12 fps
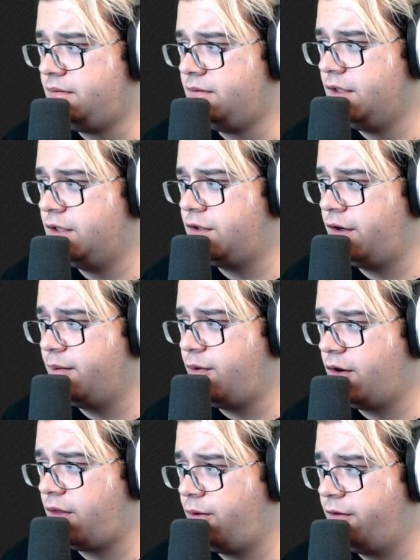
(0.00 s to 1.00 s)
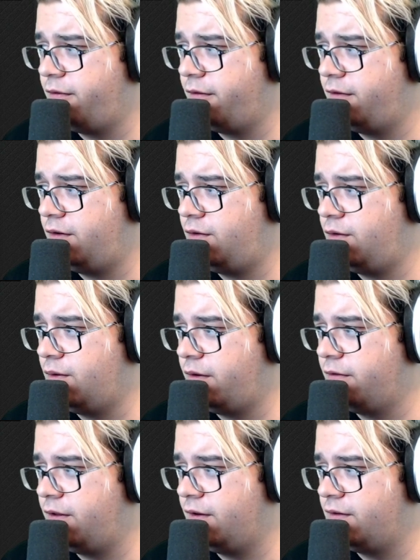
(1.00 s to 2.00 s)
Starting pot 352.
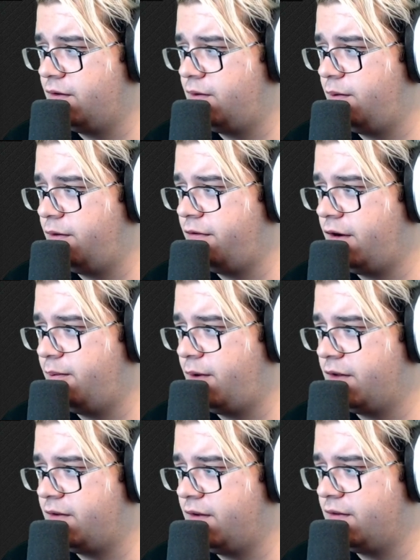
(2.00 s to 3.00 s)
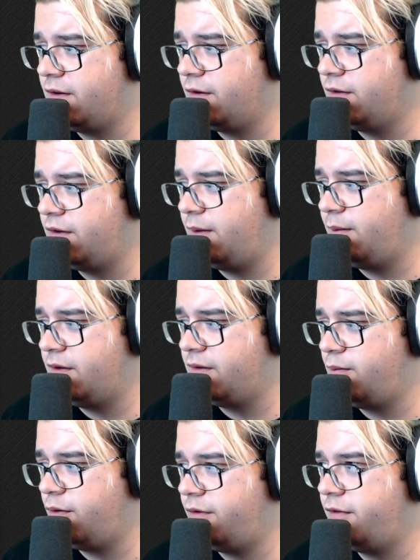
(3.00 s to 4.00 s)
Everything seems to be fine. Bet sizes are the same
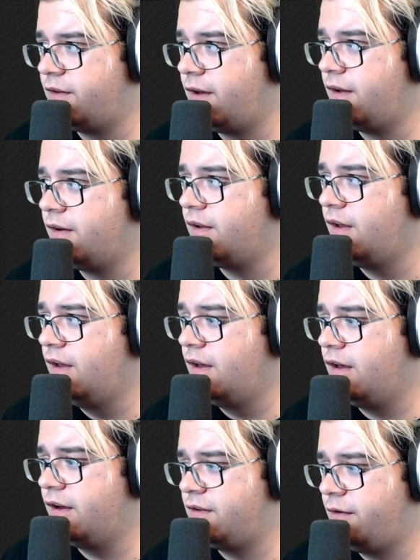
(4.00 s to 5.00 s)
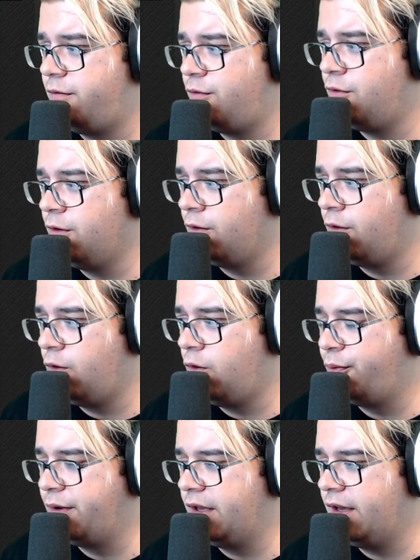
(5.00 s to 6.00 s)
as previous hand, except for
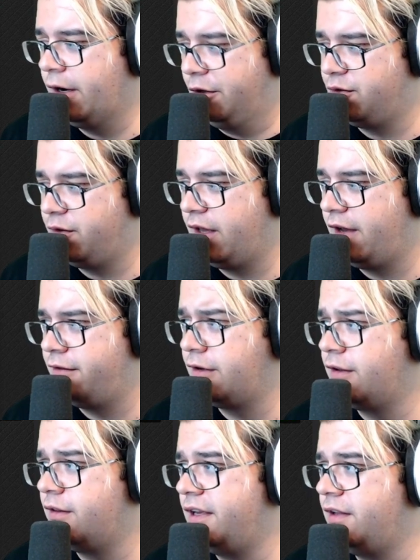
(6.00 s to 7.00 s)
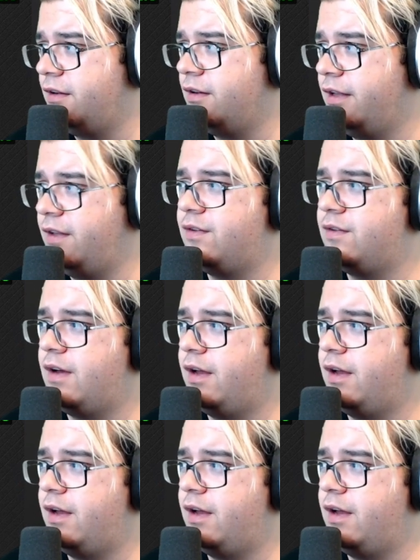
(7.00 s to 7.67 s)
OOP actually having leads.